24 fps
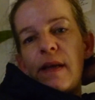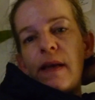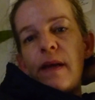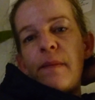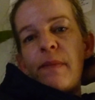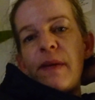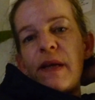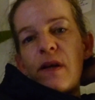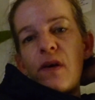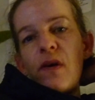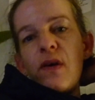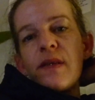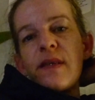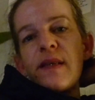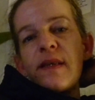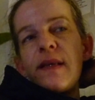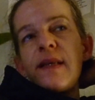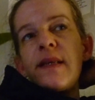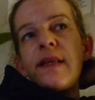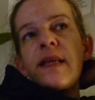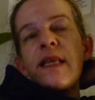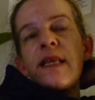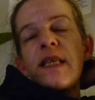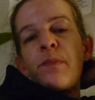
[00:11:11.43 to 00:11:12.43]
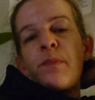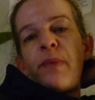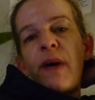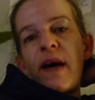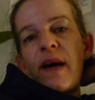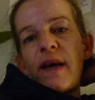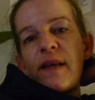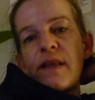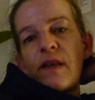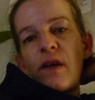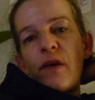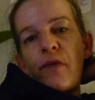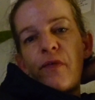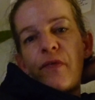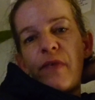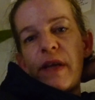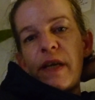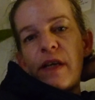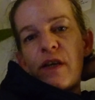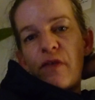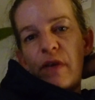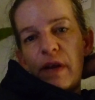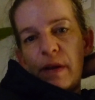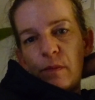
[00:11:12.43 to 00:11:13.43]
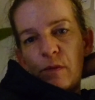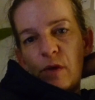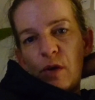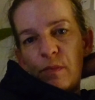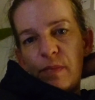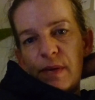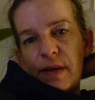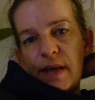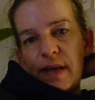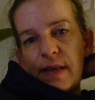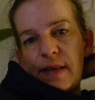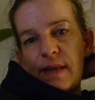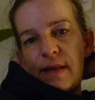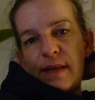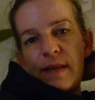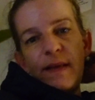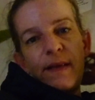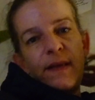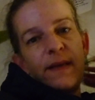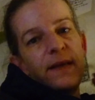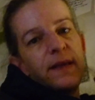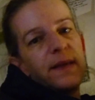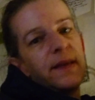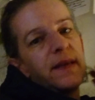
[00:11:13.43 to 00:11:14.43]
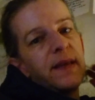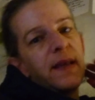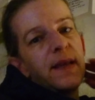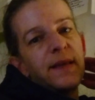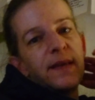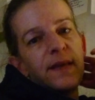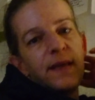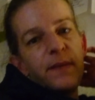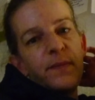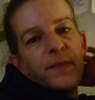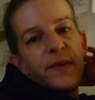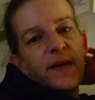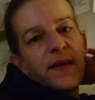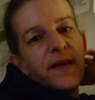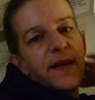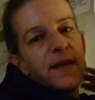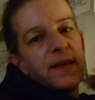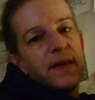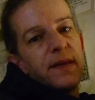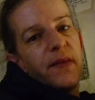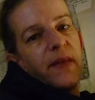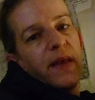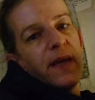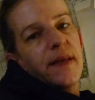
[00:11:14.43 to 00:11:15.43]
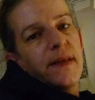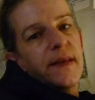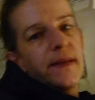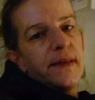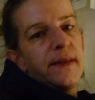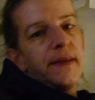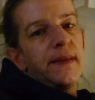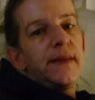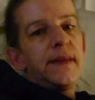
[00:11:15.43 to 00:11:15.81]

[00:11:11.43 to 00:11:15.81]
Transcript: because it is part of a crime complex. It is as simple as that.